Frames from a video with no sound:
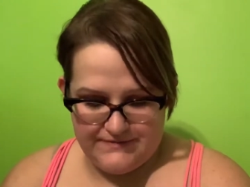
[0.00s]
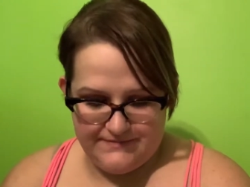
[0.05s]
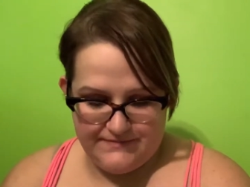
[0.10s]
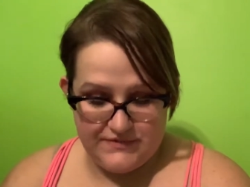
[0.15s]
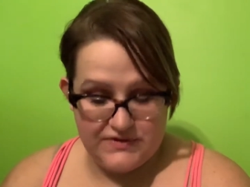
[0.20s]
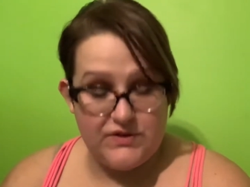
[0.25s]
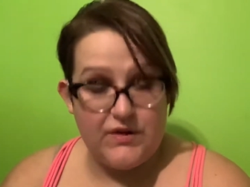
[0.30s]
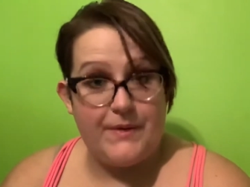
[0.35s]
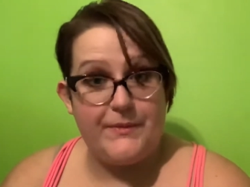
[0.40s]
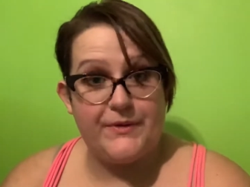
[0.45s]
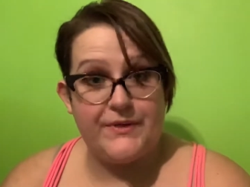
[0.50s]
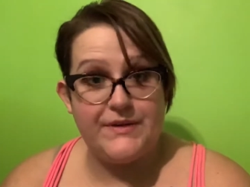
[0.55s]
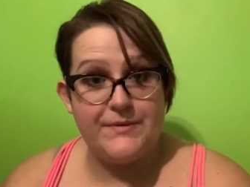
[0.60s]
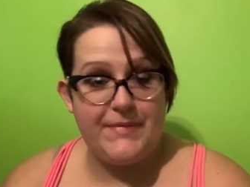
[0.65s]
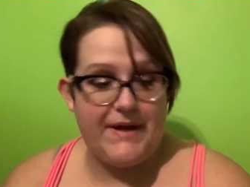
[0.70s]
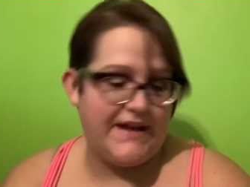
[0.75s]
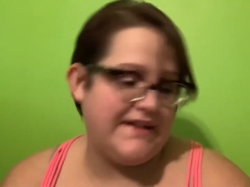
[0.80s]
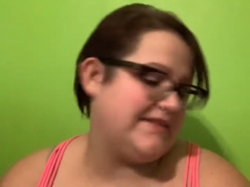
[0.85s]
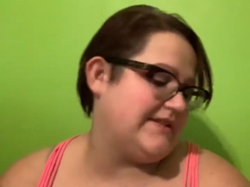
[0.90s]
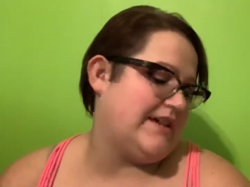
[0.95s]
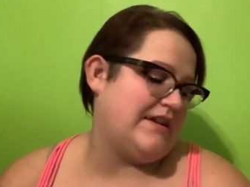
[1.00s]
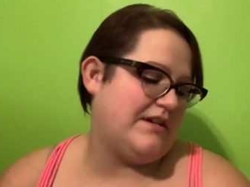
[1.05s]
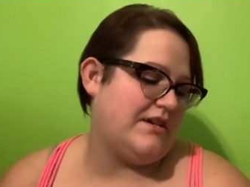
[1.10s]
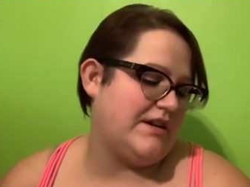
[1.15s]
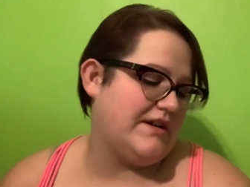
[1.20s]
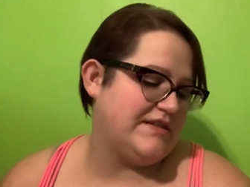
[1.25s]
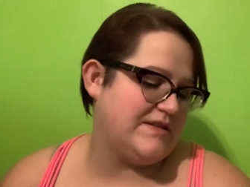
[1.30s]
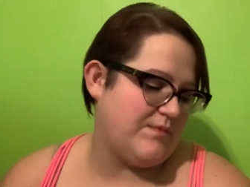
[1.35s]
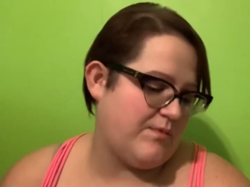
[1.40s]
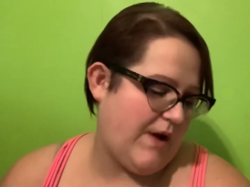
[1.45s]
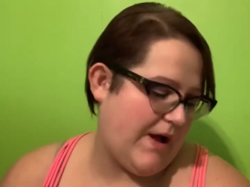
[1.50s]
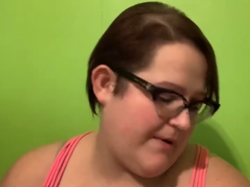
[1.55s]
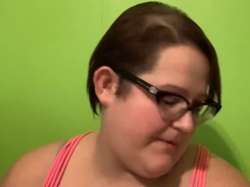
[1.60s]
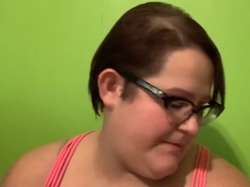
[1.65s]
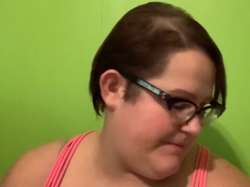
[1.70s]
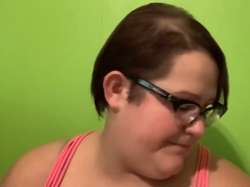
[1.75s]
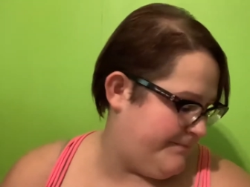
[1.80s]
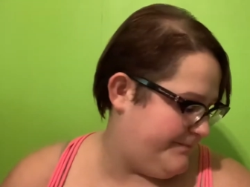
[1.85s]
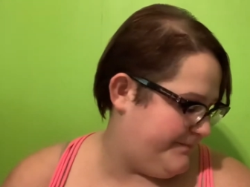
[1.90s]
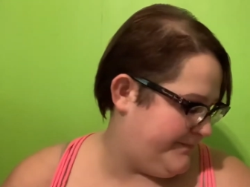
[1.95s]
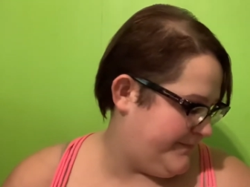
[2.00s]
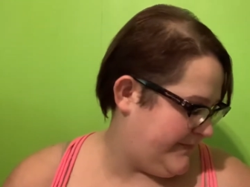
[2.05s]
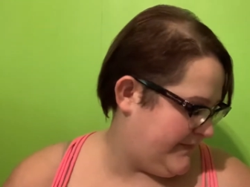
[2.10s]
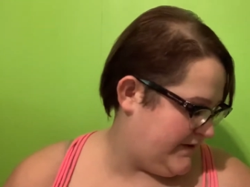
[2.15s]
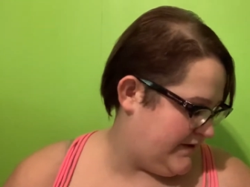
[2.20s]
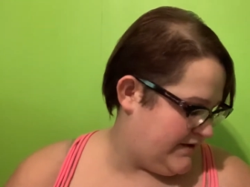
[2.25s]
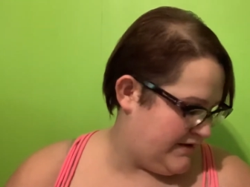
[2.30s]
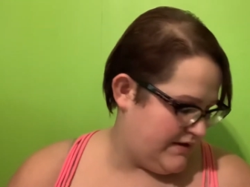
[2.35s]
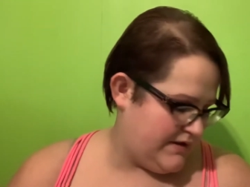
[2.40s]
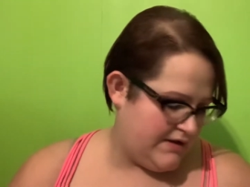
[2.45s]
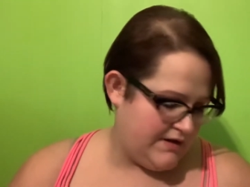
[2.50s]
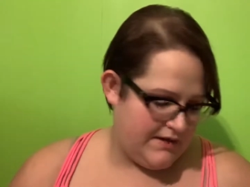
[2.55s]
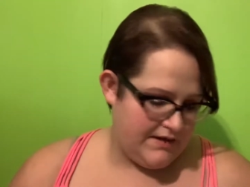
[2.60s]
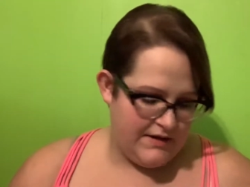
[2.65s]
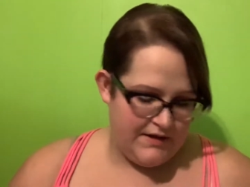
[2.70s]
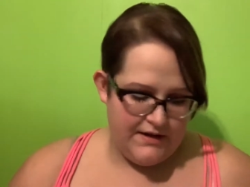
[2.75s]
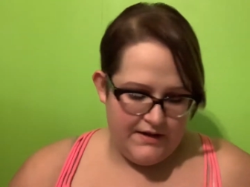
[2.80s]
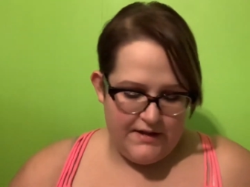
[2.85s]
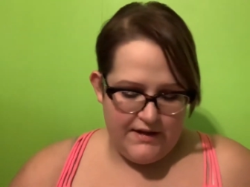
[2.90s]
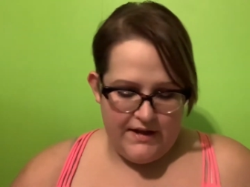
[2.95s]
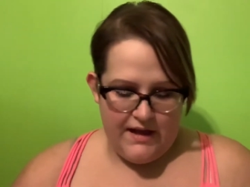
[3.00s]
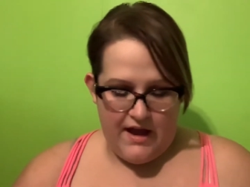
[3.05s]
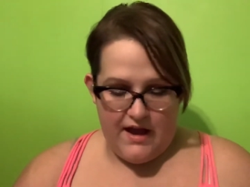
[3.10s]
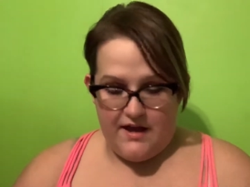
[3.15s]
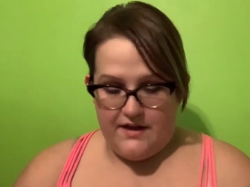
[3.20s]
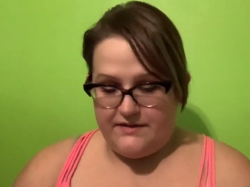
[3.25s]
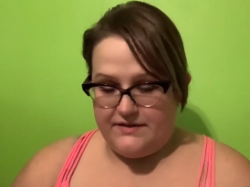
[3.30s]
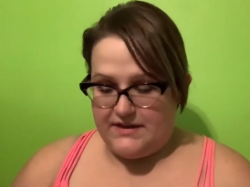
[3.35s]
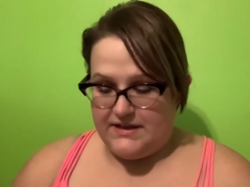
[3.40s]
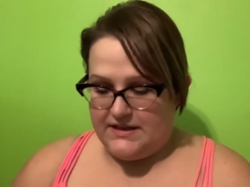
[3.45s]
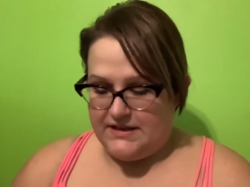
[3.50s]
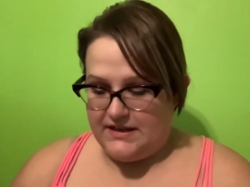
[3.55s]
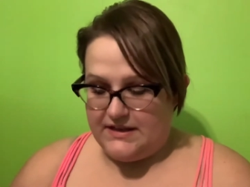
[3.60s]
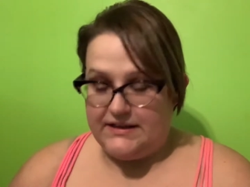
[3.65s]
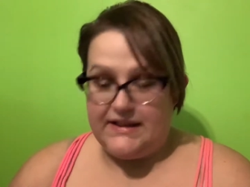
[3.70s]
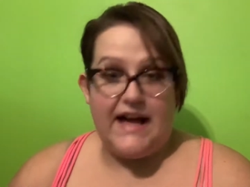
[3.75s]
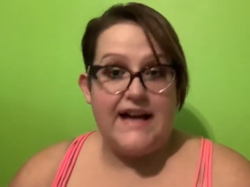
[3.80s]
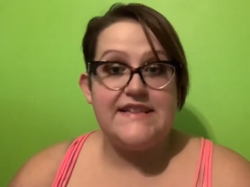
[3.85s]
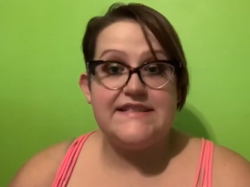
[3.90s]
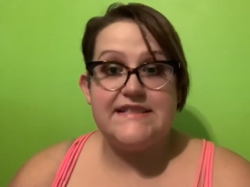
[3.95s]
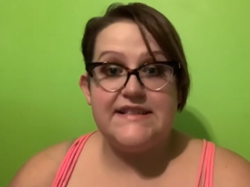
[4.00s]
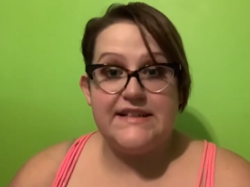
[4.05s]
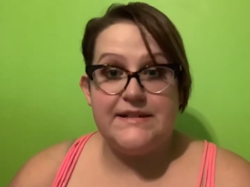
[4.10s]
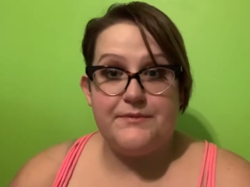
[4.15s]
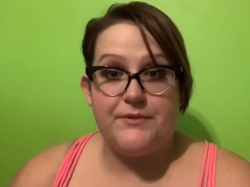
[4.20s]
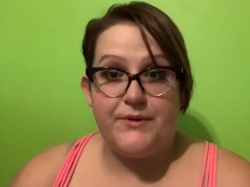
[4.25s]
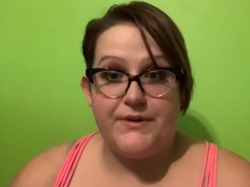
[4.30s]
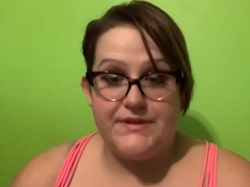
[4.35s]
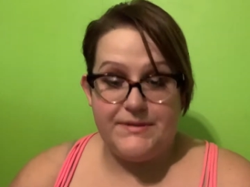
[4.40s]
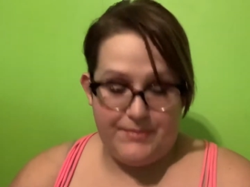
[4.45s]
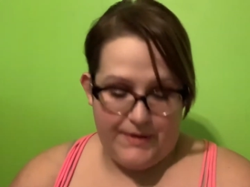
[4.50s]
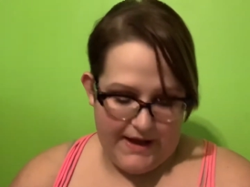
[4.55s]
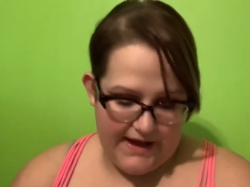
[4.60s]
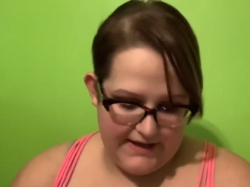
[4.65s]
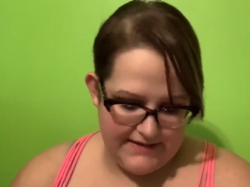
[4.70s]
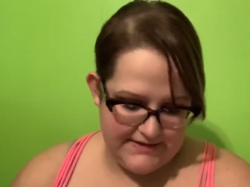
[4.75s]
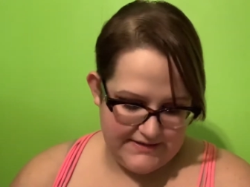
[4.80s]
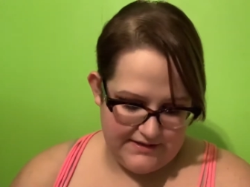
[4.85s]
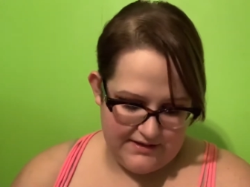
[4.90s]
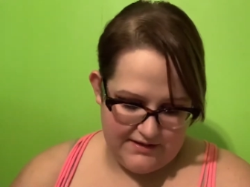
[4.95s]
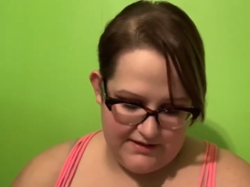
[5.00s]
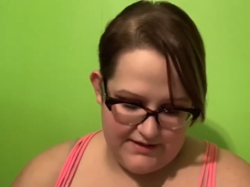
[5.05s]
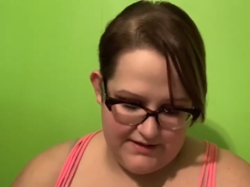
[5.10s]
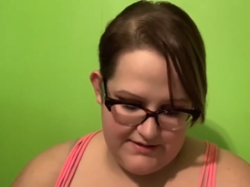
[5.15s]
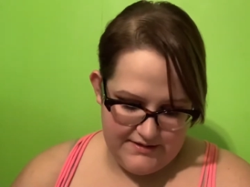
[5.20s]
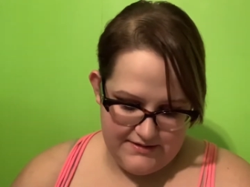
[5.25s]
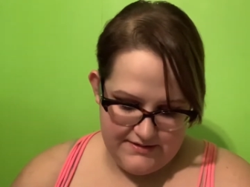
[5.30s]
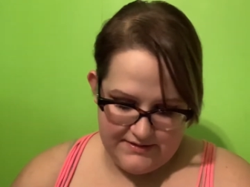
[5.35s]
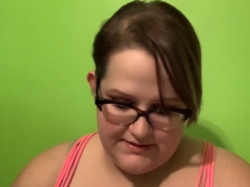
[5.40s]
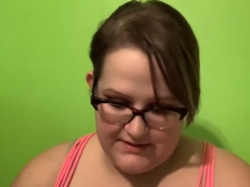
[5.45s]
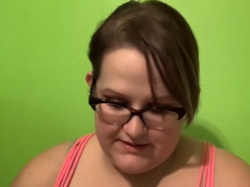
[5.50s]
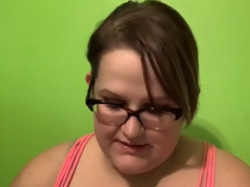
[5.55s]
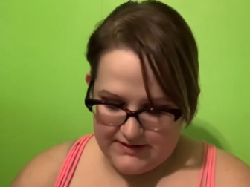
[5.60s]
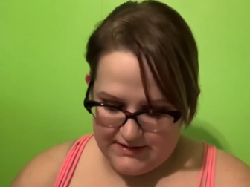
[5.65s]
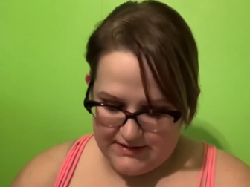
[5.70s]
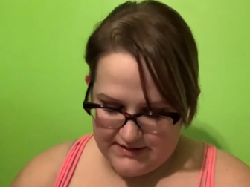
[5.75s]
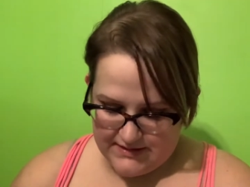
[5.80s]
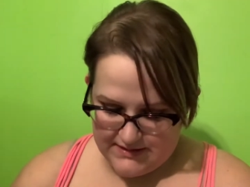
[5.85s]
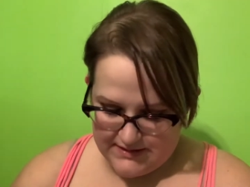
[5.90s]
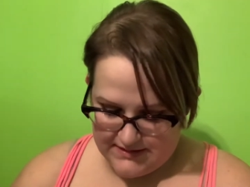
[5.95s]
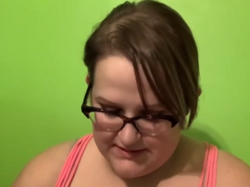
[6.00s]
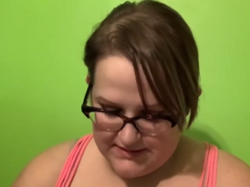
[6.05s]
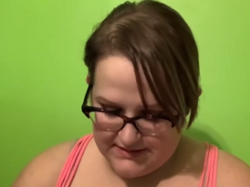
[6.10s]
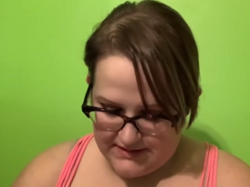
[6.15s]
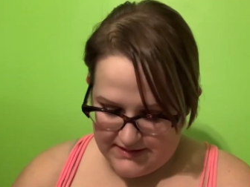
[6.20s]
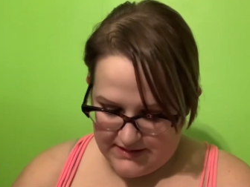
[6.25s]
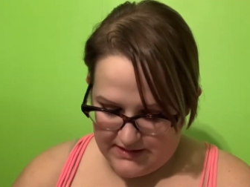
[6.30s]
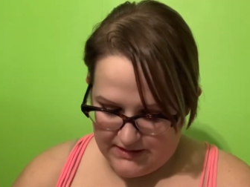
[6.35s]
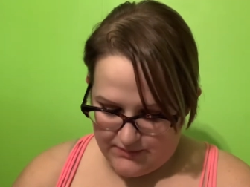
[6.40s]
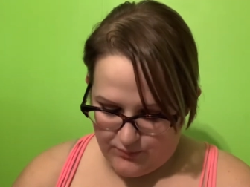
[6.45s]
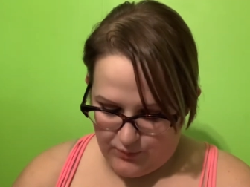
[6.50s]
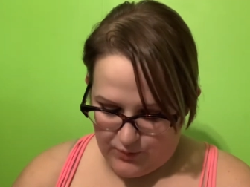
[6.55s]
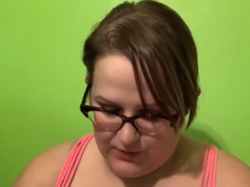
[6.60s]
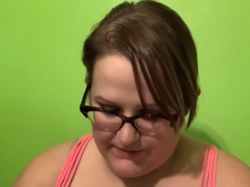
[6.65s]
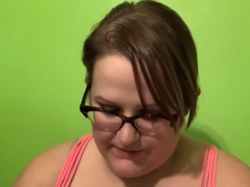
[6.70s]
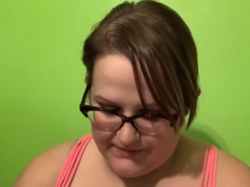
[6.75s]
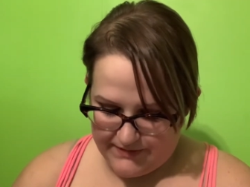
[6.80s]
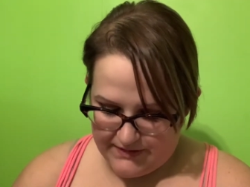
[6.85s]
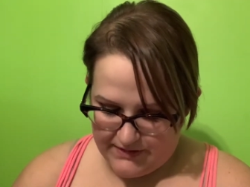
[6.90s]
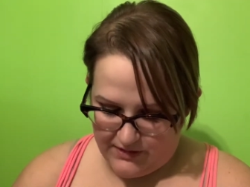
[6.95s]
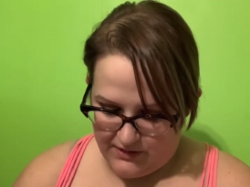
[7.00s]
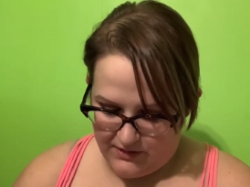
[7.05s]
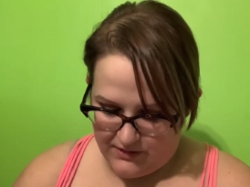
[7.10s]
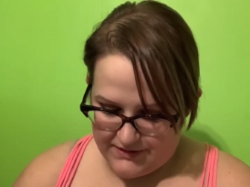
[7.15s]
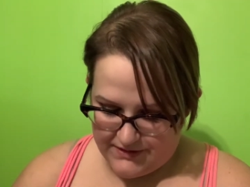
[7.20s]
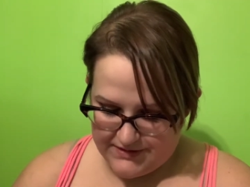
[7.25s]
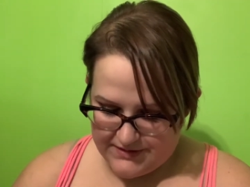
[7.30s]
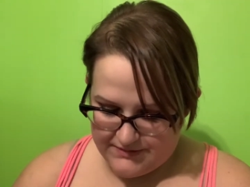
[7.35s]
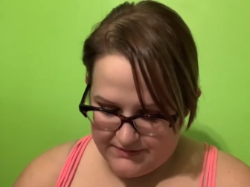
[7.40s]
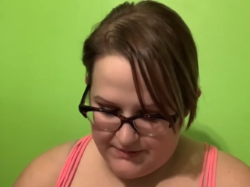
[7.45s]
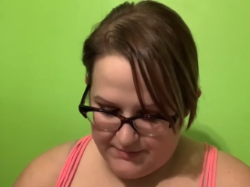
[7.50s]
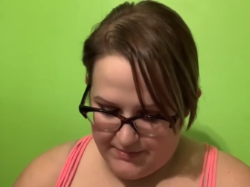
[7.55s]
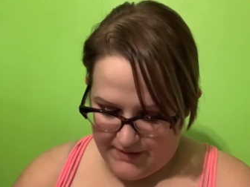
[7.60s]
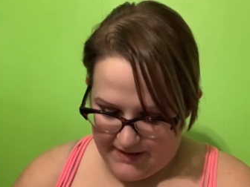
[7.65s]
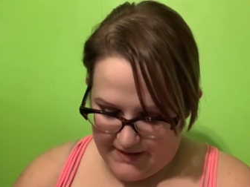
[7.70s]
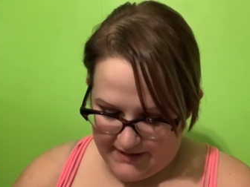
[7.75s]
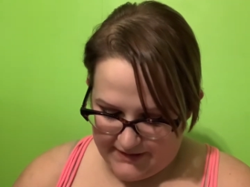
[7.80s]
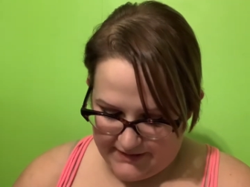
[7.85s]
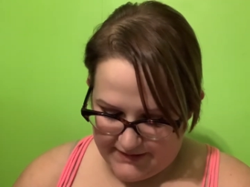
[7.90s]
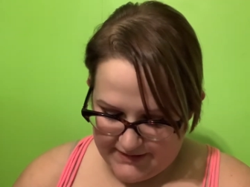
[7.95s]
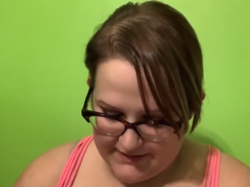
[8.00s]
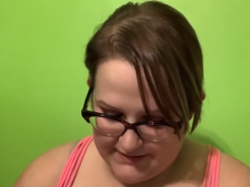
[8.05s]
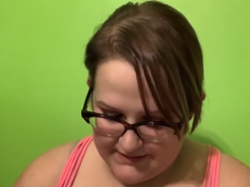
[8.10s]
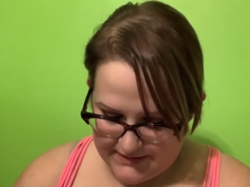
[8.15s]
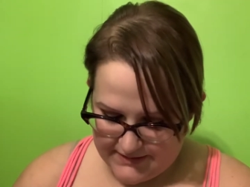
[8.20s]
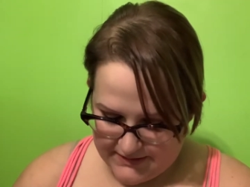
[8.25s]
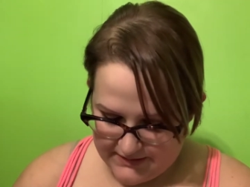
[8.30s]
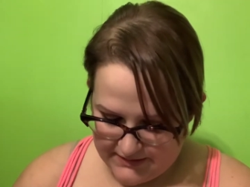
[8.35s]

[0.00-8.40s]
So I'm going to pass that on as well. And the last thing I'm going to pass on is the Morphe Artistry palette.